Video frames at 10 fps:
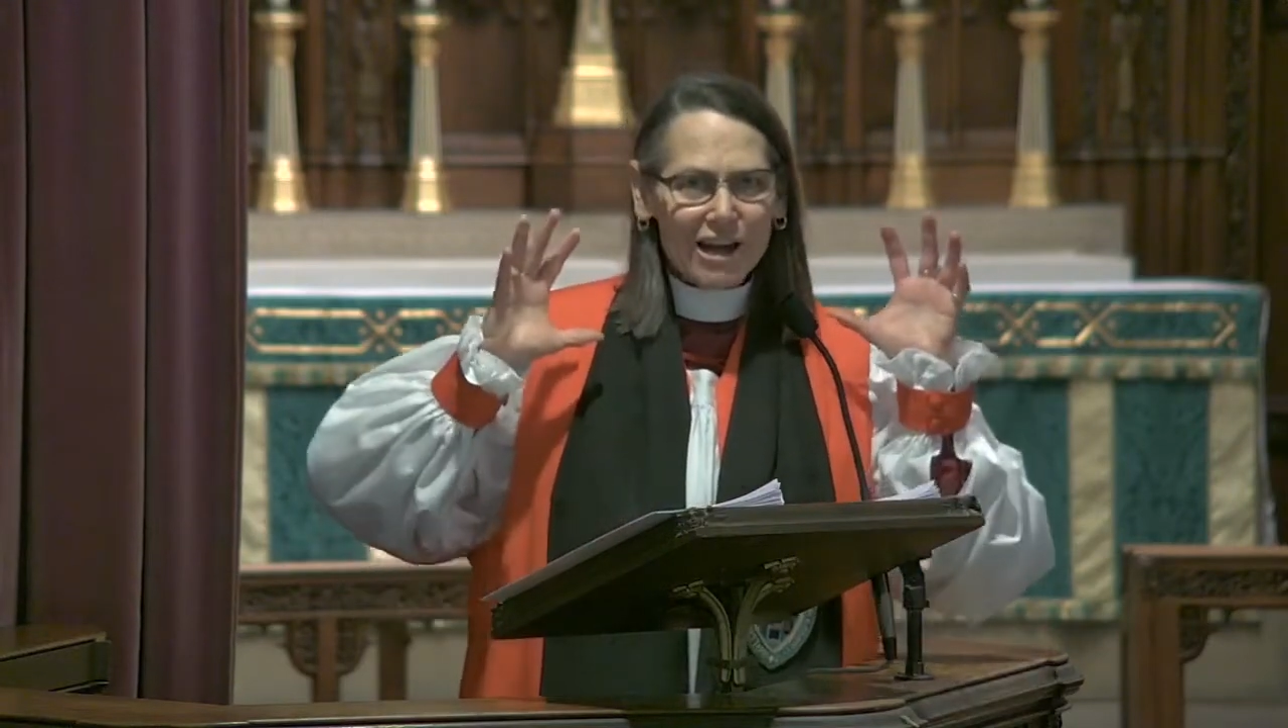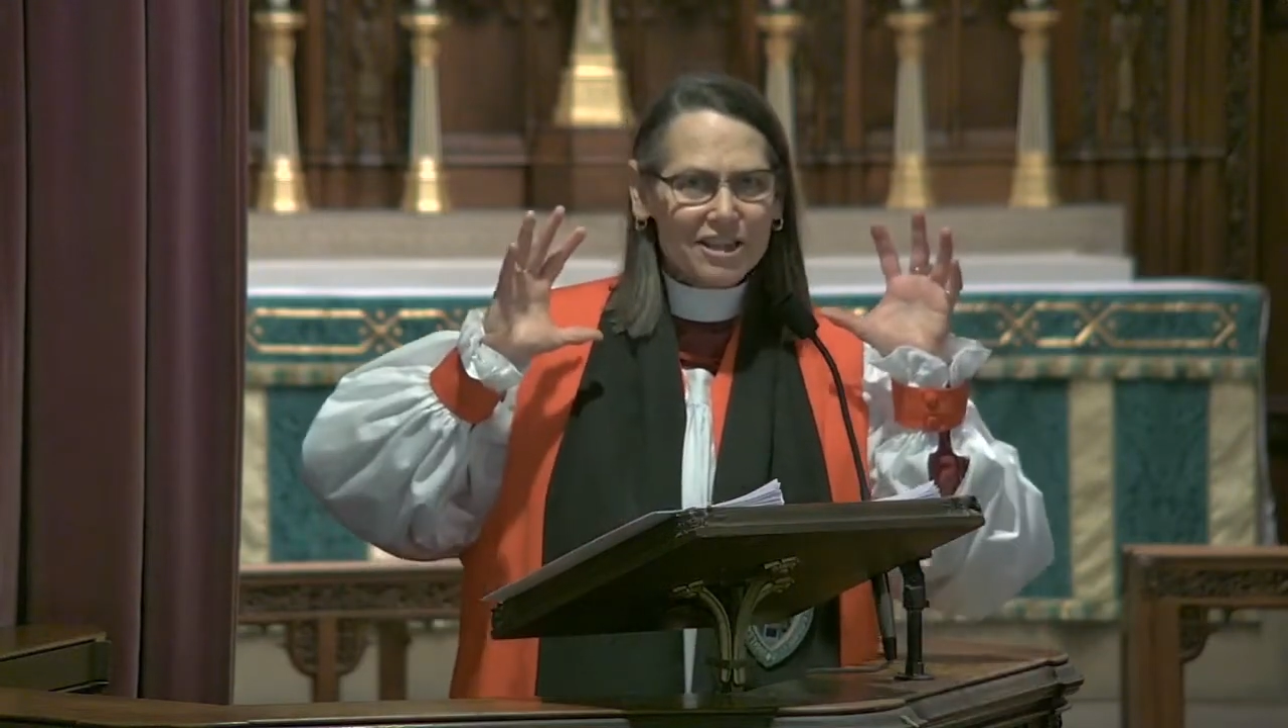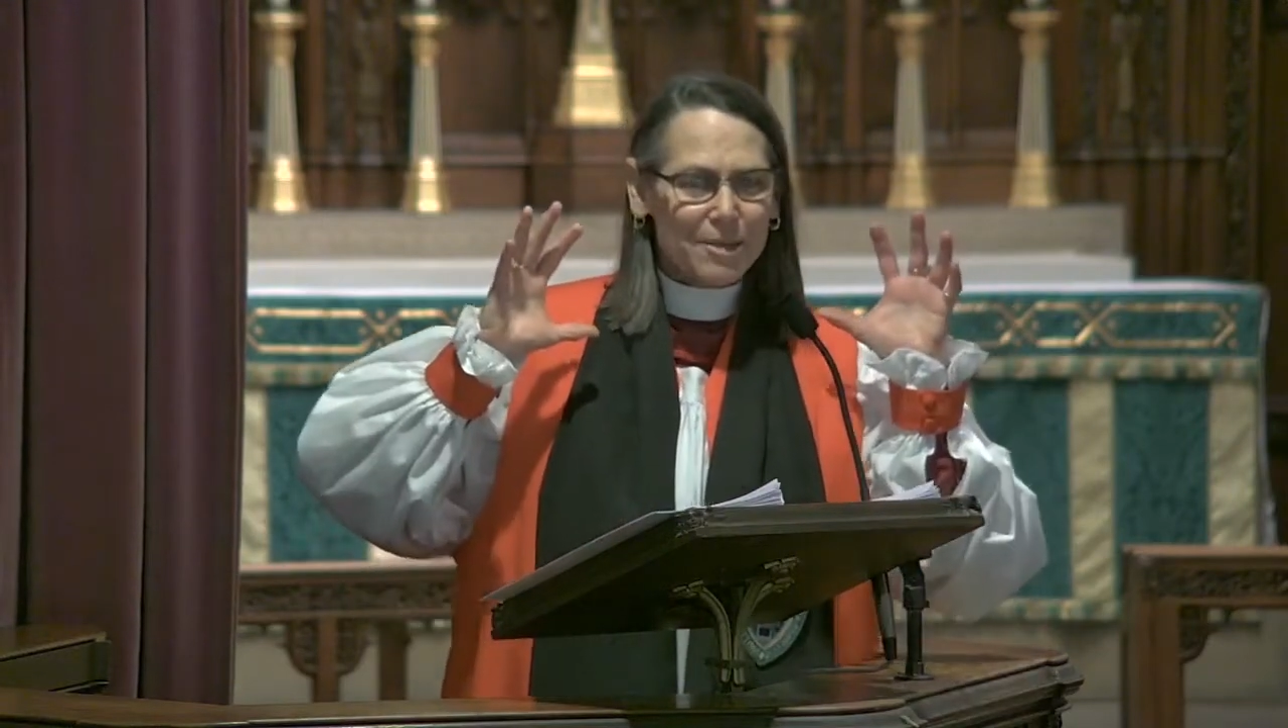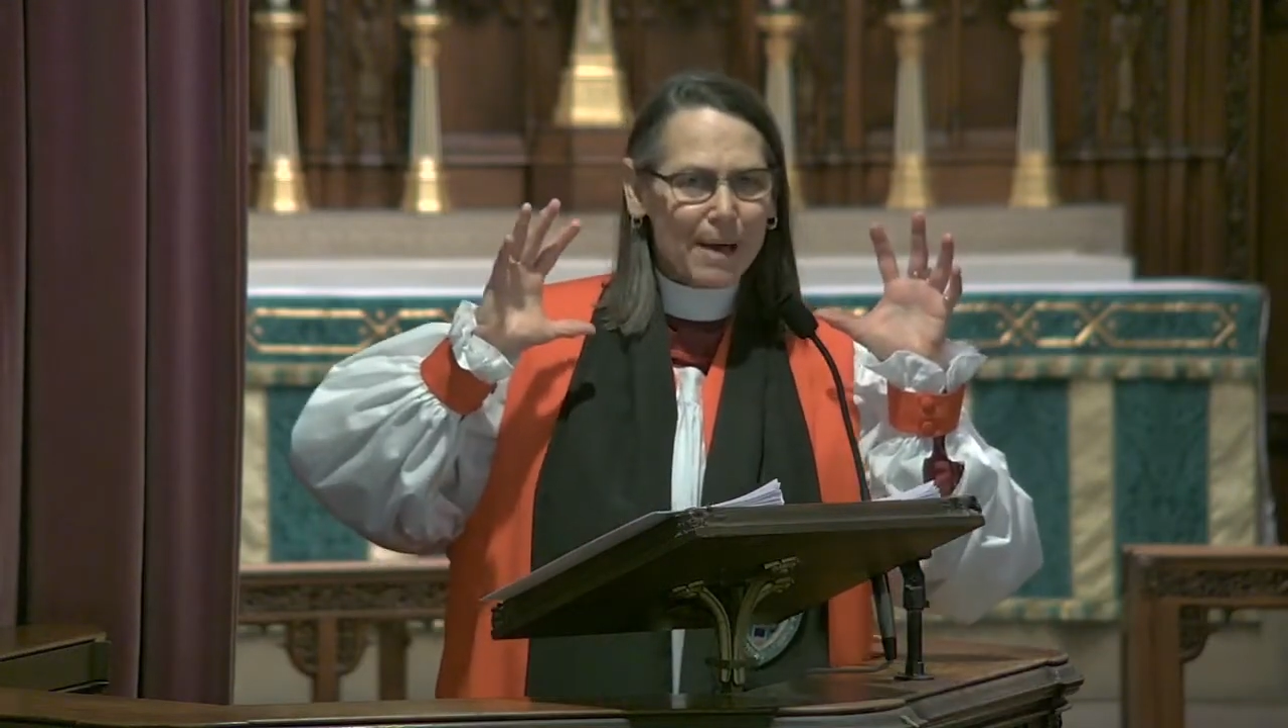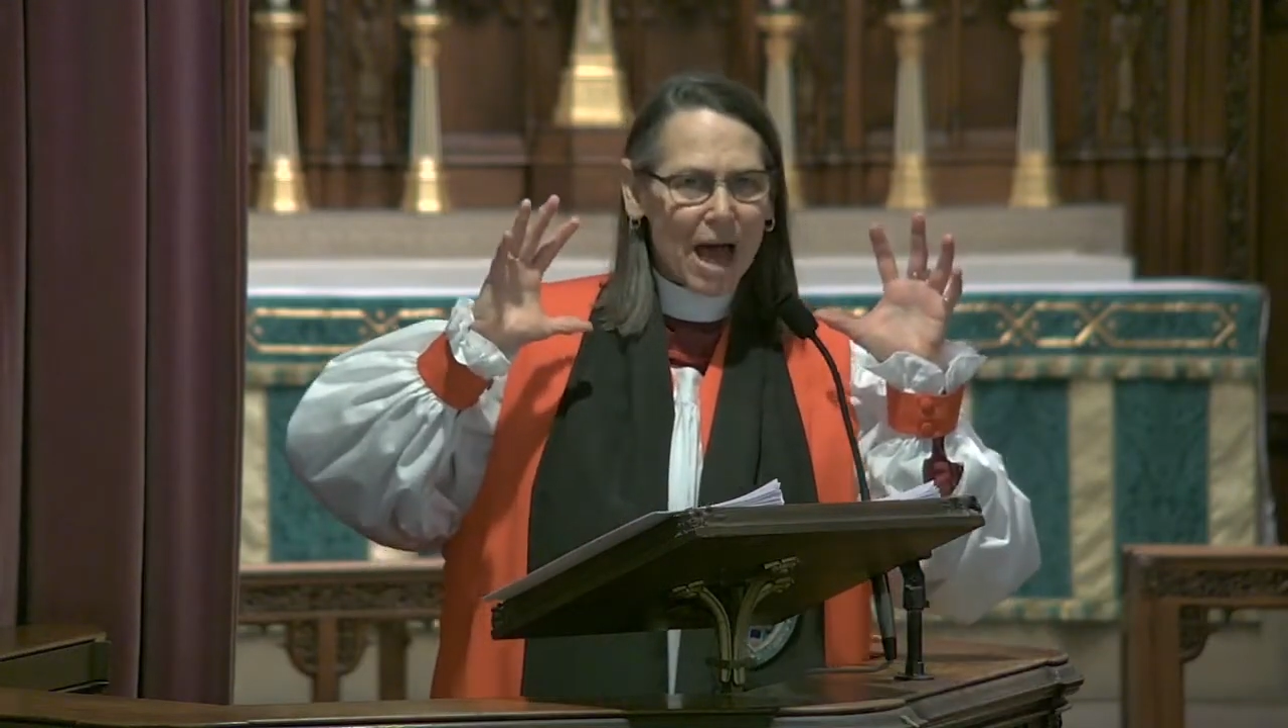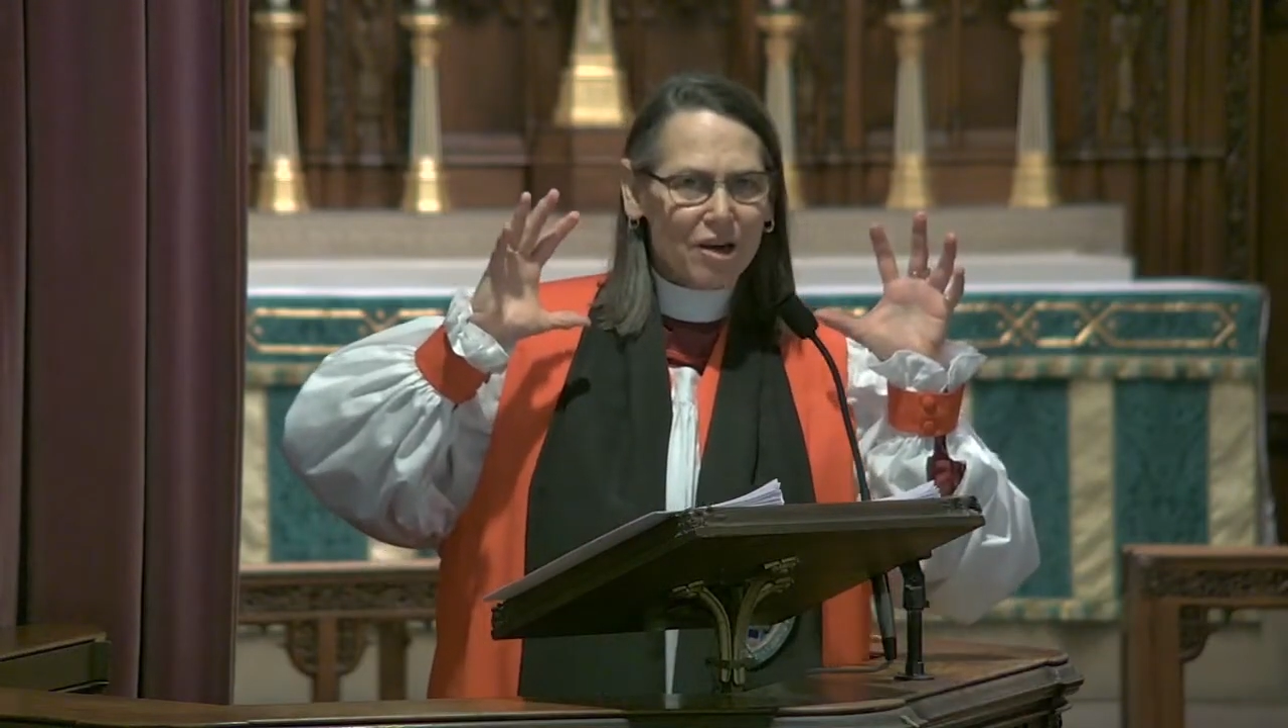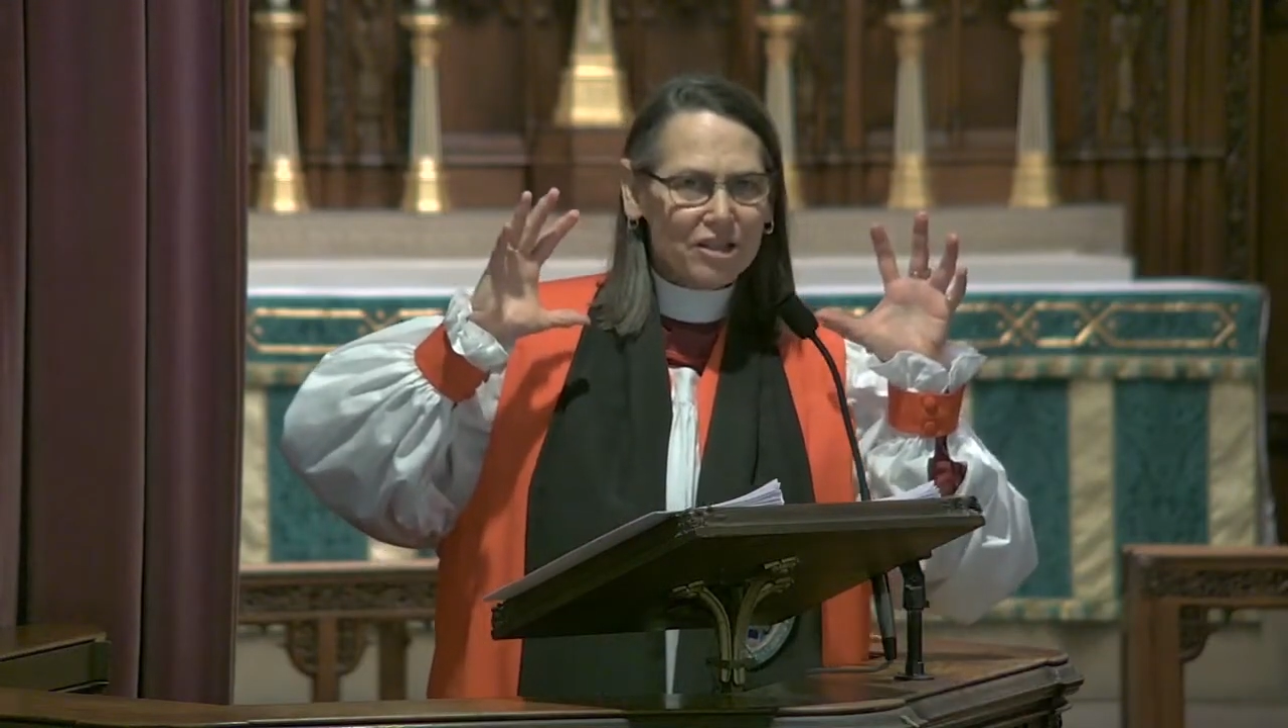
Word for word: is about